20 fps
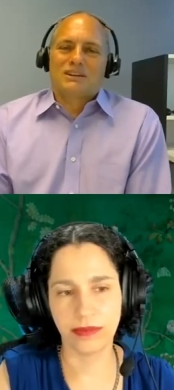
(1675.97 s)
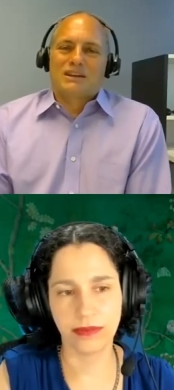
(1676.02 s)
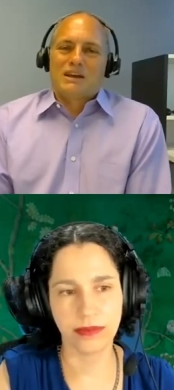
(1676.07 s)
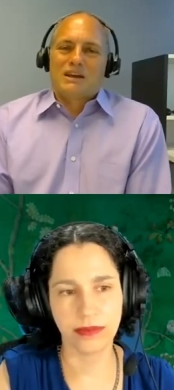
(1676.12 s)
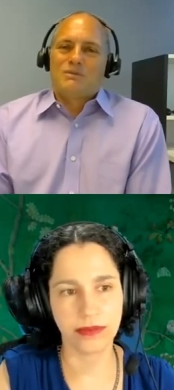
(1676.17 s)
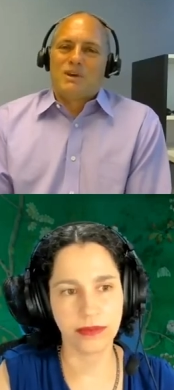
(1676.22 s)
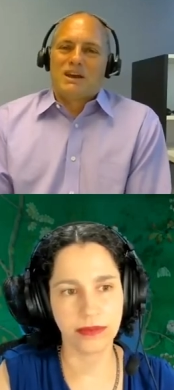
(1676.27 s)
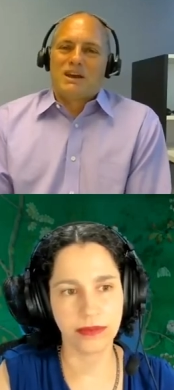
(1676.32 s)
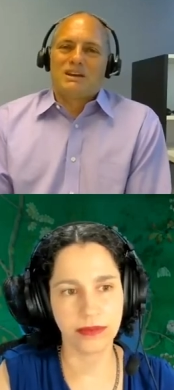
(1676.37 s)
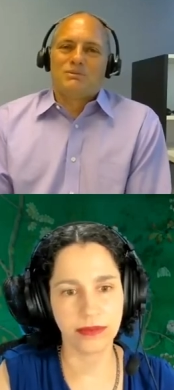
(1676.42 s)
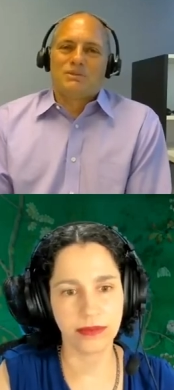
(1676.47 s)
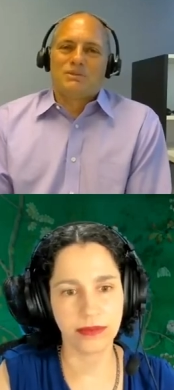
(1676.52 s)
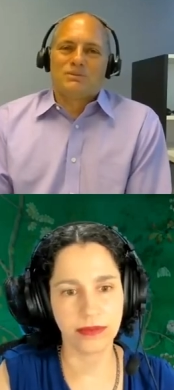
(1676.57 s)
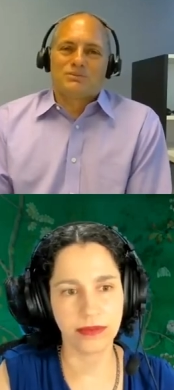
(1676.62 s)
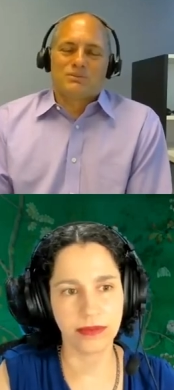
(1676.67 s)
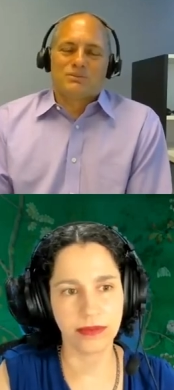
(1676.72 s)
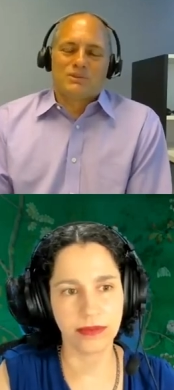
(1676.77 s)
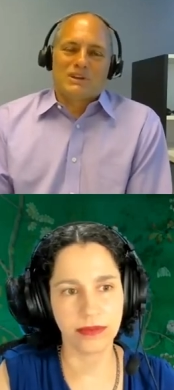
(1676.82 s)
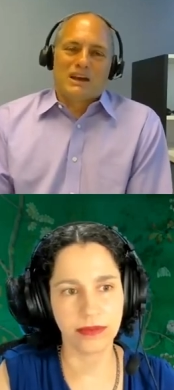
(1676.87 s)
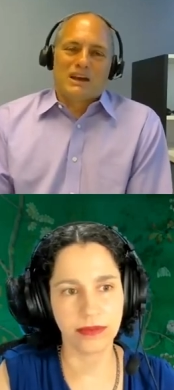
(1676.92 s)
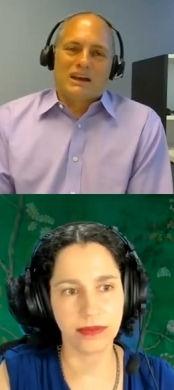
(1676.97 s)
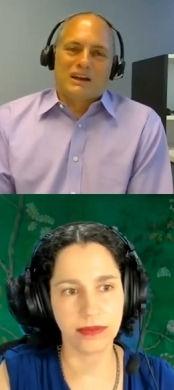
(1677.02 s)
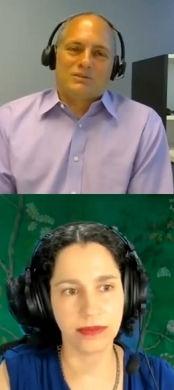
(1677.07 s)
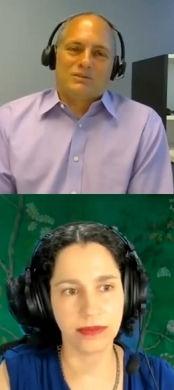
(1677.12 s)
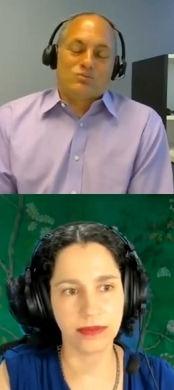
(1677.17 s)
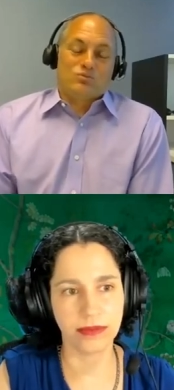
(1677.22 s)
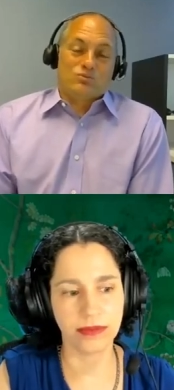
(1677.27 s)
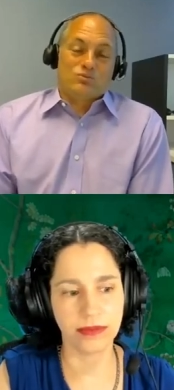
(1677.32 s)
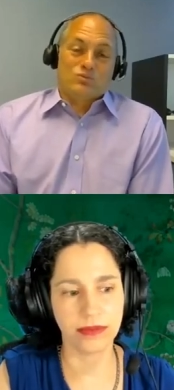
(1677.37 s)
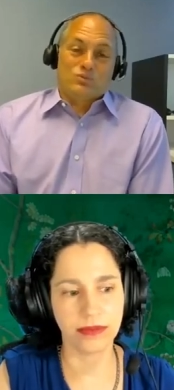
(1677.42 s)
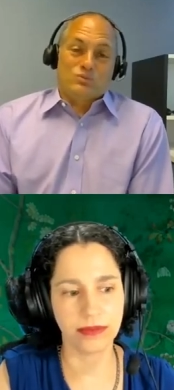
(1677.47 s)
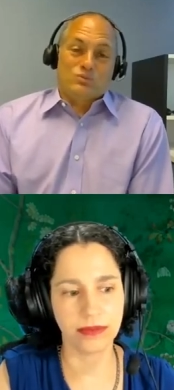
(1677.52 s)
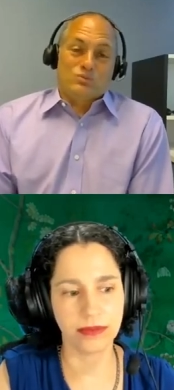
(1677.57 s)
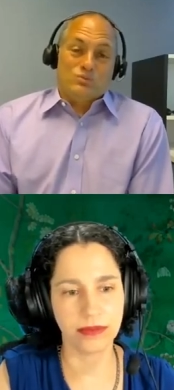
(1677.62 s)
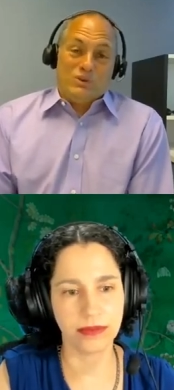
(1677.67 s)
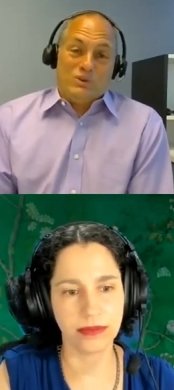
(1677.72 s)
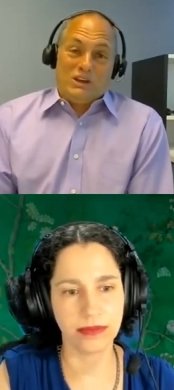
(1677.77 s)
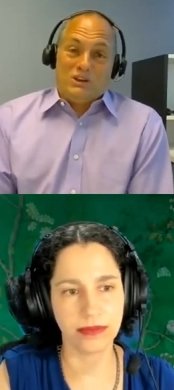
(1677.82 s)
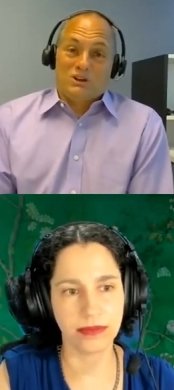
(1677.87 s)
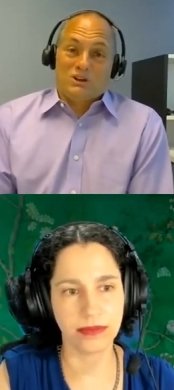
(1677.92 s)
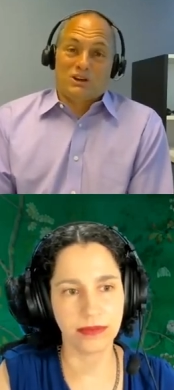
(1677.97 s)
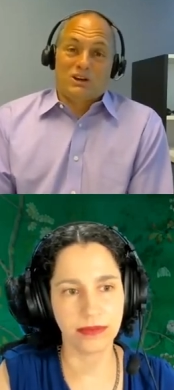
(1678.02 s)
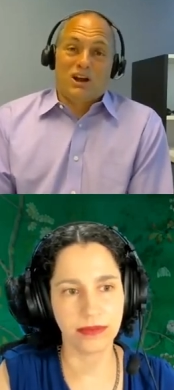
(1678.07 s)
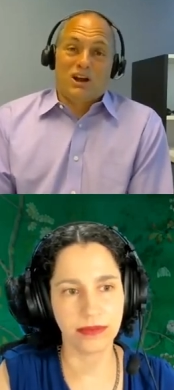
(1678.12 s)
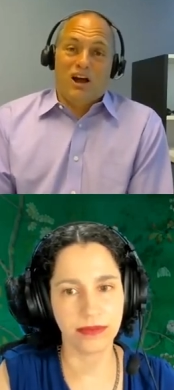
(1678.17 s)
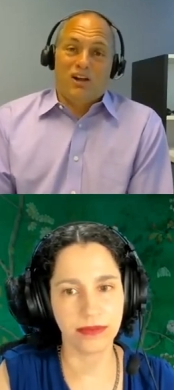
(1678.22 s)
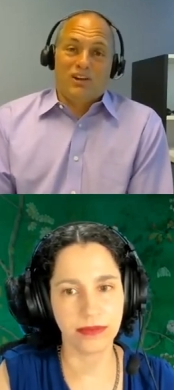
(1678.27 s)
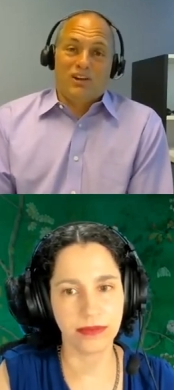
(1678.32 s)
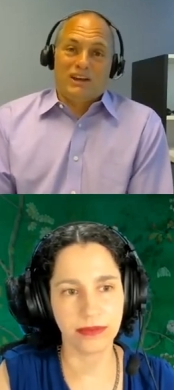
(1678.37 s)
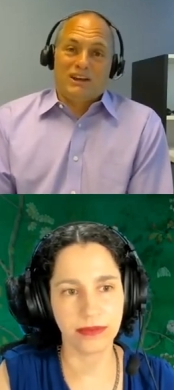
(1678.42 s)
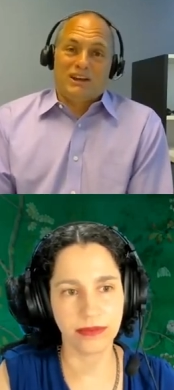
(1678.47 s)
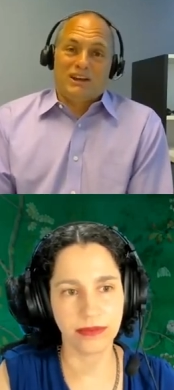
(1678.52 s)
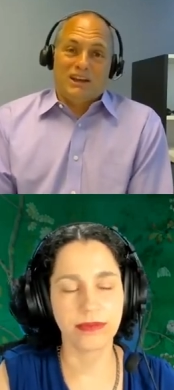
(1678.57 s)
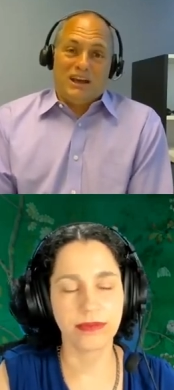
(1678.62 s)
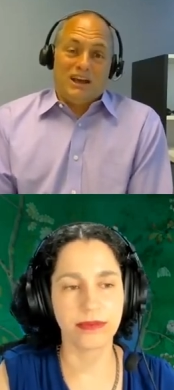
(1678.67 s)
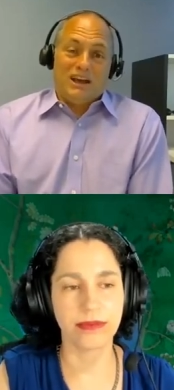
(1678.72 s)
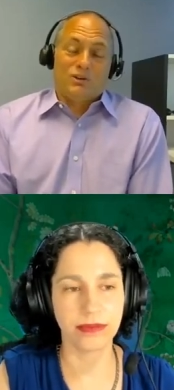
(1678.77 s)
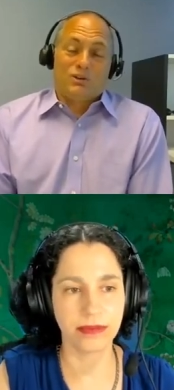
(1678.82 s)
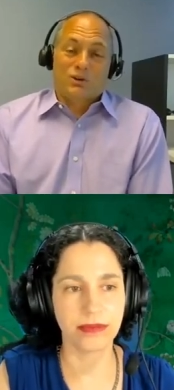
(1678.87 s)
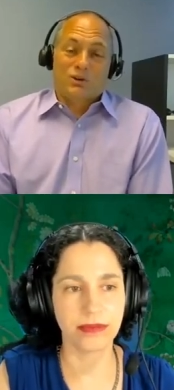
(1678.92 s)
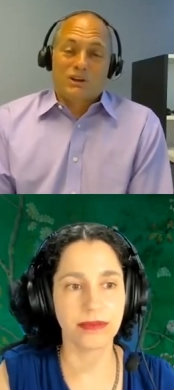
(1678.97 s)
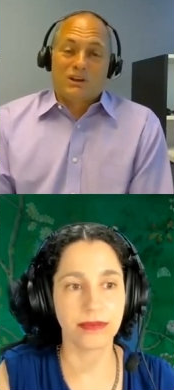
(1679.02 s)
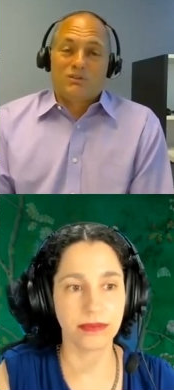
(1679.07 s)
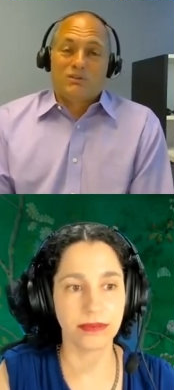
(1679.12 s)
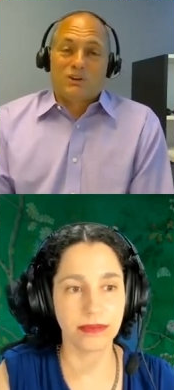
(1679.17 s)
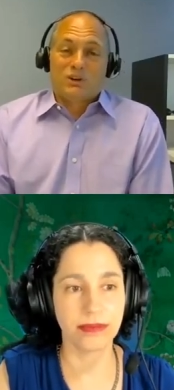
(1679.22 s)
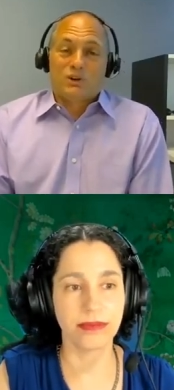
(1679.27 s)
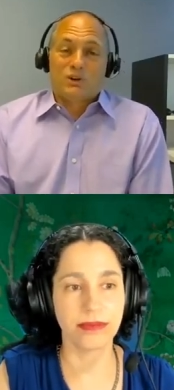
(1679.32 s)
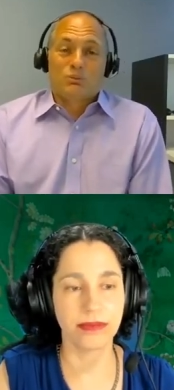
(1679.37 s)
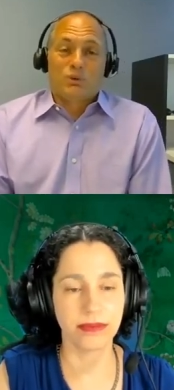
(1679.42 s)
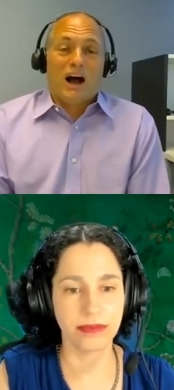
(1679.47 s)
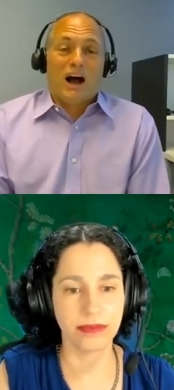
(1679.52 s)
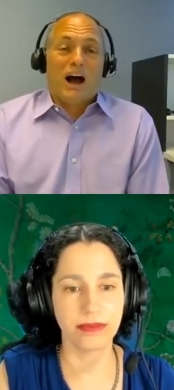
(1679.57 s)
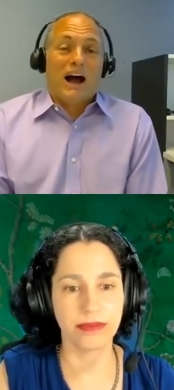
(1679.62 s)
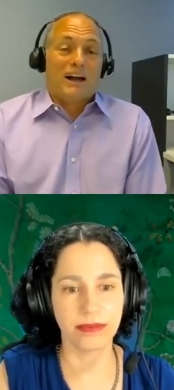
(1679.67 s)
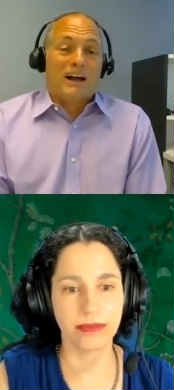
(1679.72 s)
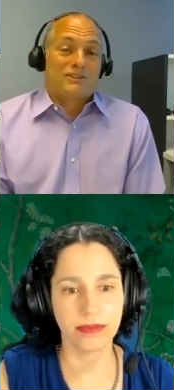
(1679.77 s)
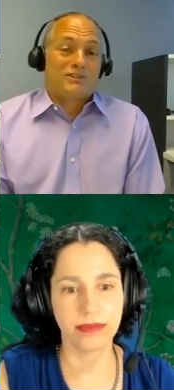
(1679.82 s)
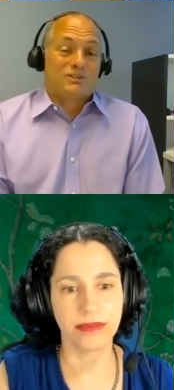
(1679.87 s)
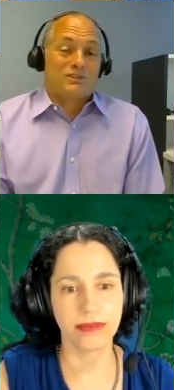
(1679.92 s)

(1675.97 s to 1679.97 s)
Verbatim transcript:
Speaker 1: They may yeah, be your colleague again, or even your boss.